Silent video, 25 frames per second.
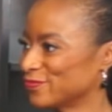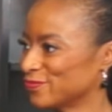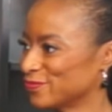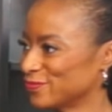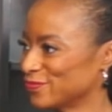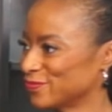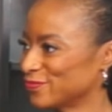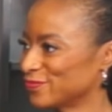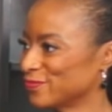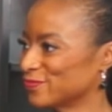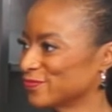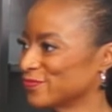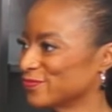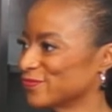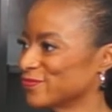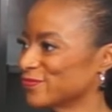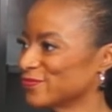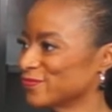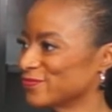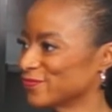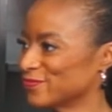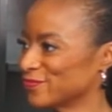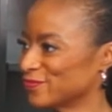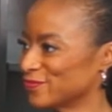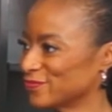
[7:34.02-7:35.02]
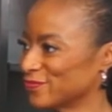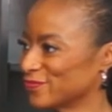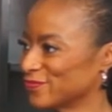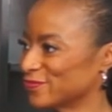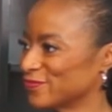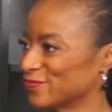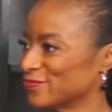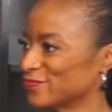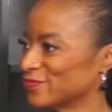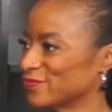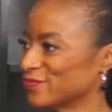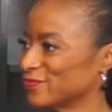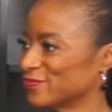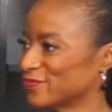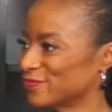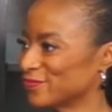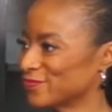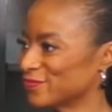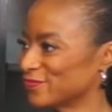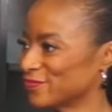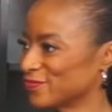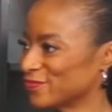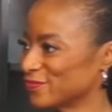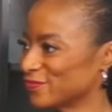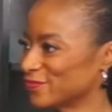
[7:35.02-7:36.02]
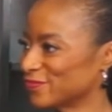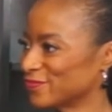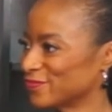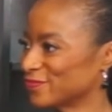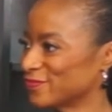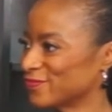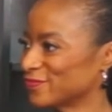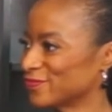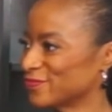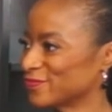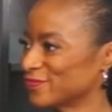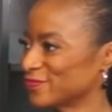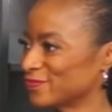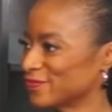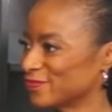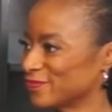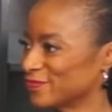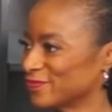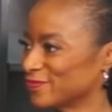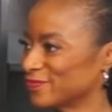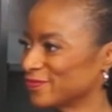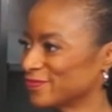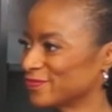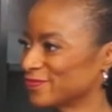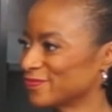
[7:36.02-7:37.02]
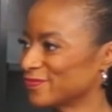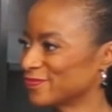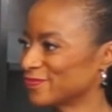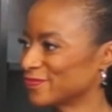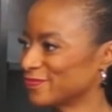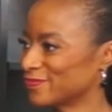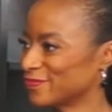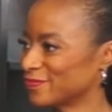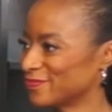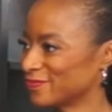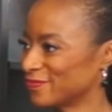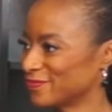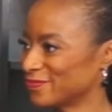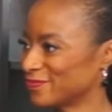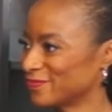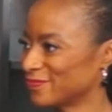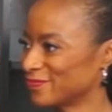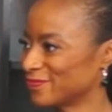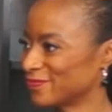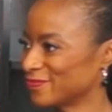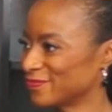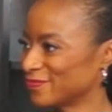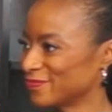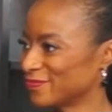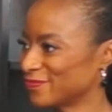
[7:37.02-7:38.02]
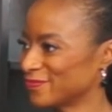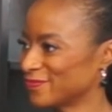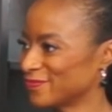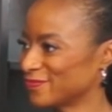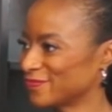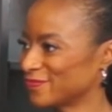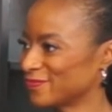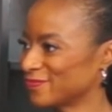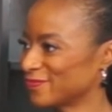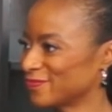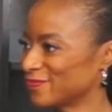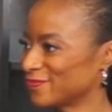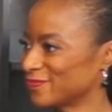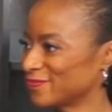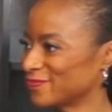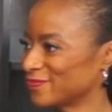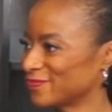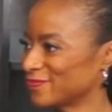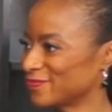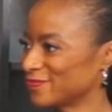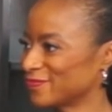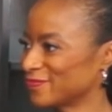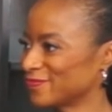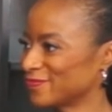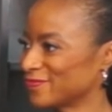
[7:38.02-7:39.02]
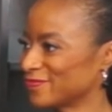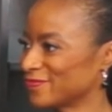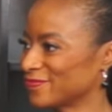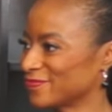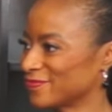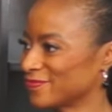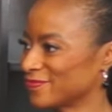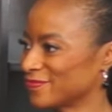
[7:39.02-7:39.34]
(not speaking)